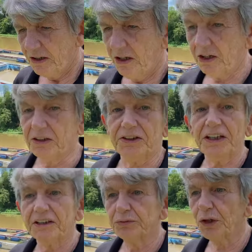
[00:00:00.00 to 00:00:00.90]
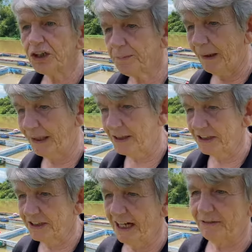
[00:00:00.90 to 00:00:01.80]
I could think of worse
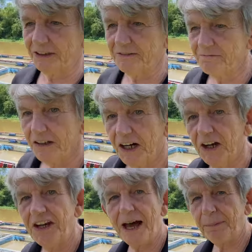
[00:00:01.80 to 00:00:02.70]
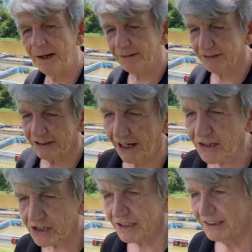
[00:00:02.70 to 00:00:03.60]
places to have a nap after lunch.